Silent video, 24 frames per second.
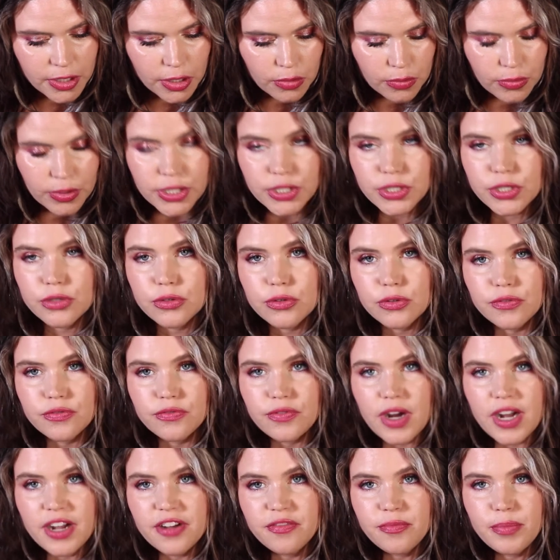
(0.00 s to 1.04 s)
original
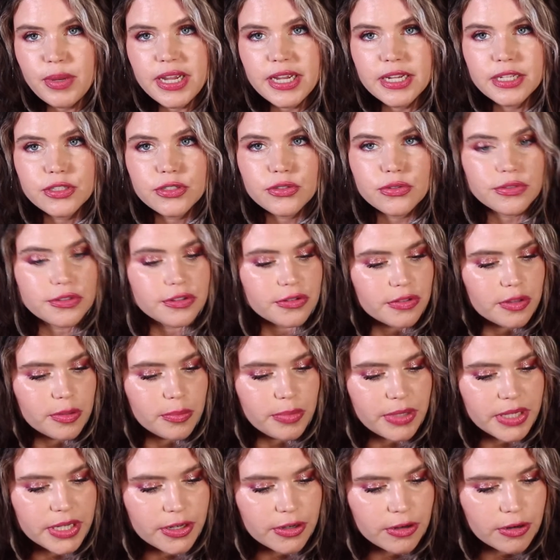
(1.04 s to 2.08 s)
5-pans. So they're the
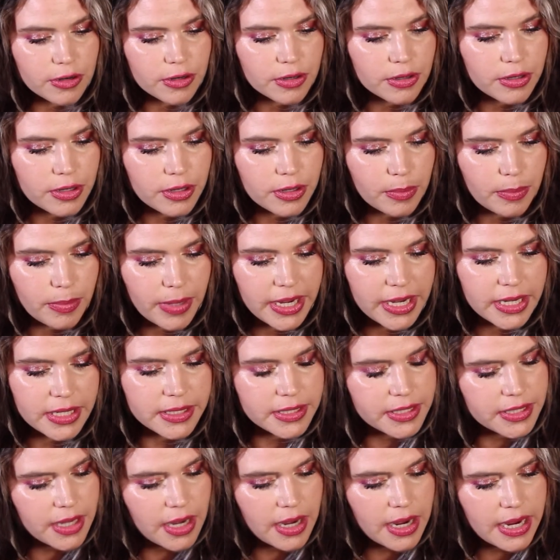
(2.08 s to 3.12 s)
bigger pan
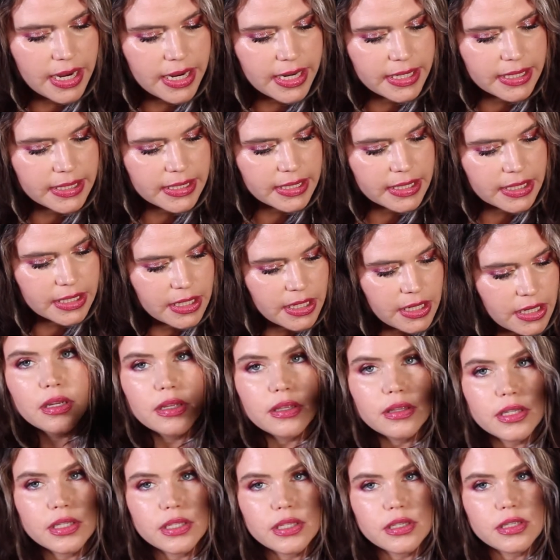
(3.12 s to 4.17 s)
size.
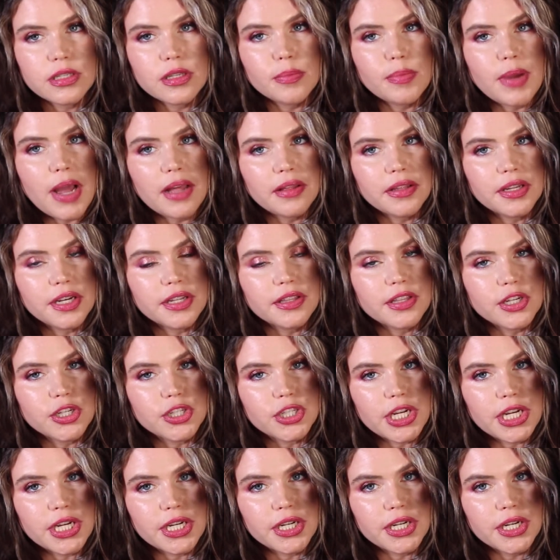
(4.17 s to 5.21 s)
This is the palette in the
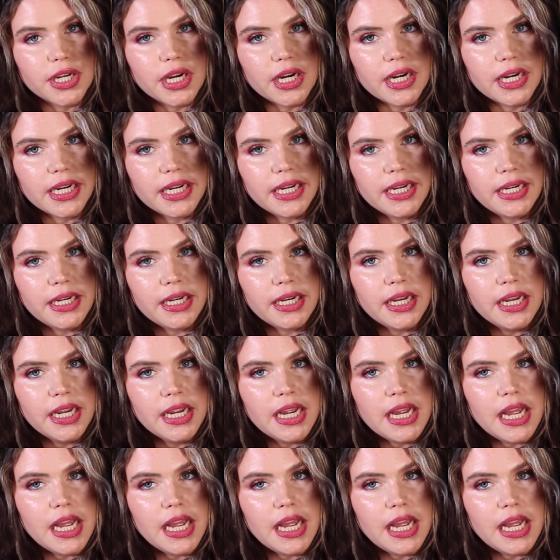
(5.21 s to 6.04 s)
shade 9.